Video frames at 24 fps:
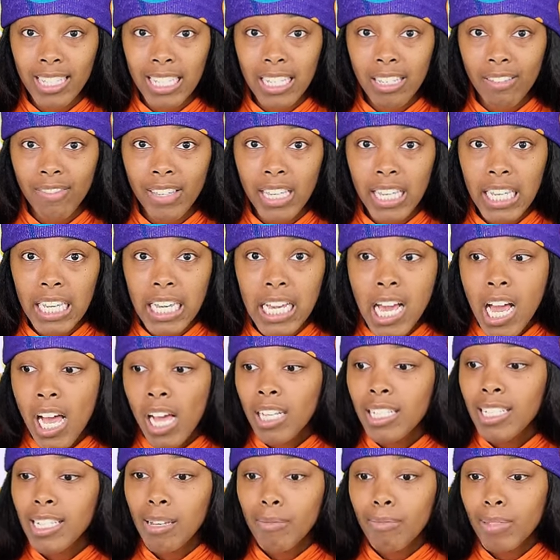T V.
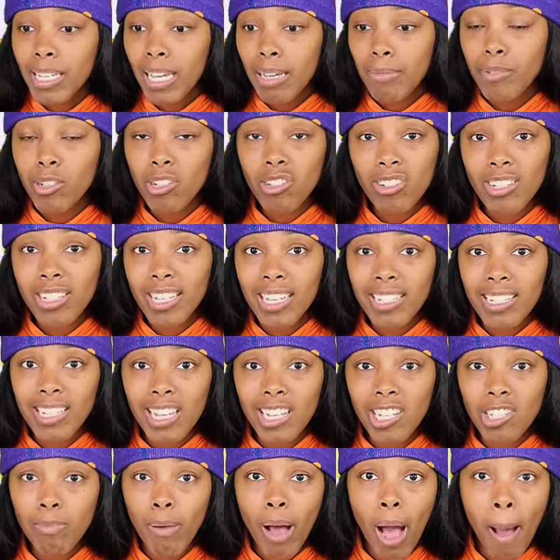Sometimes there's things
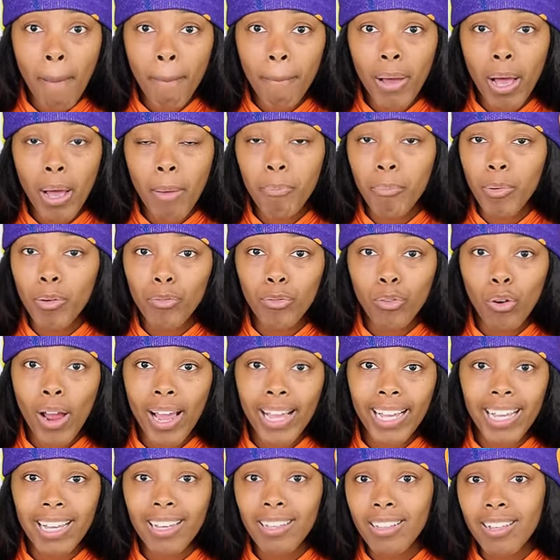that pop up before I
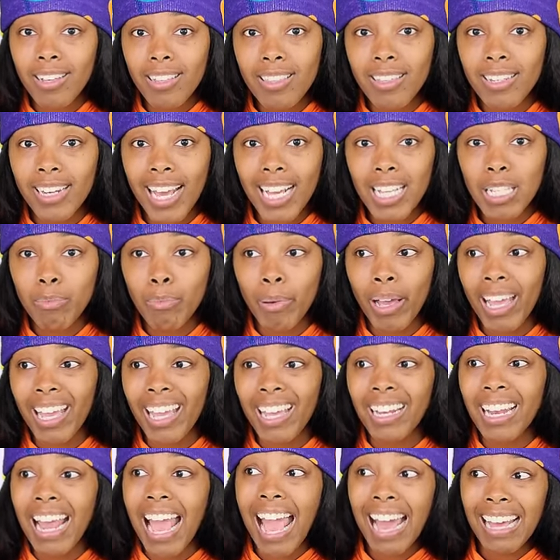can click the next
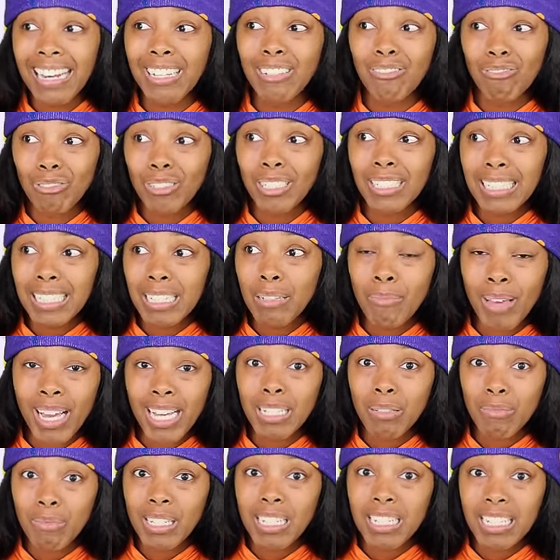button, and it really
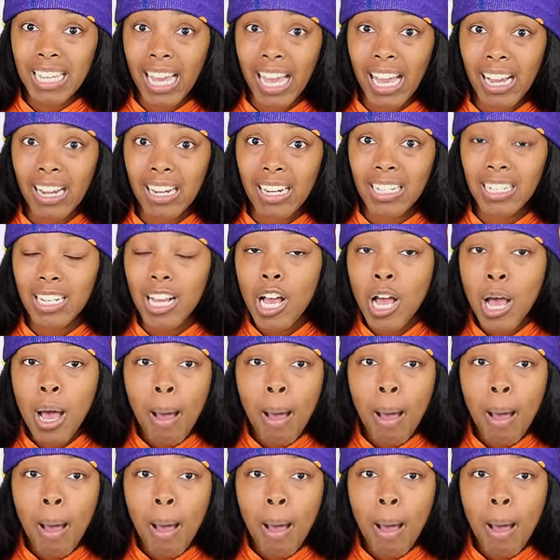makes me scared.